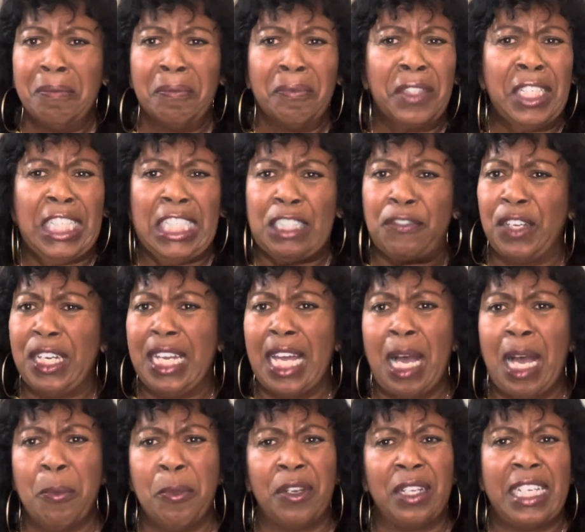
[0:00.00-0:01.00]
he's
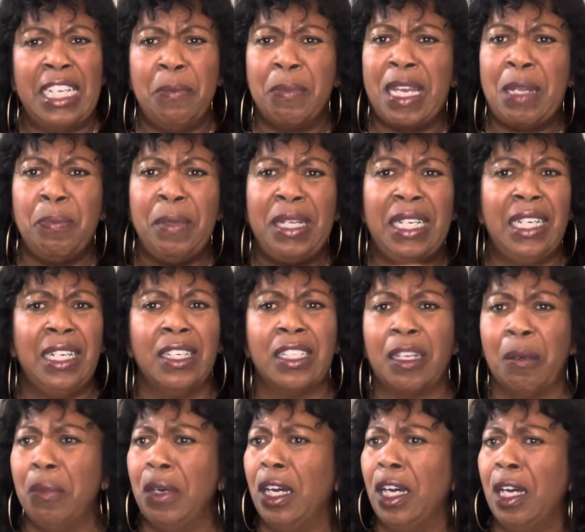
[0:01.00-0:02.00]
phenomenal. He made me look
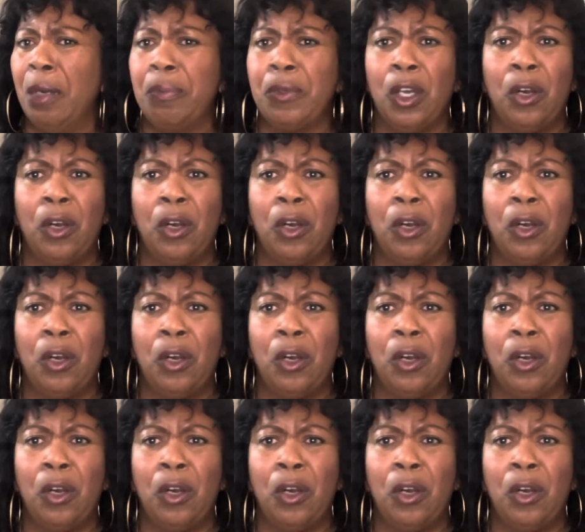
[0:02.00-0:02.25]
him up.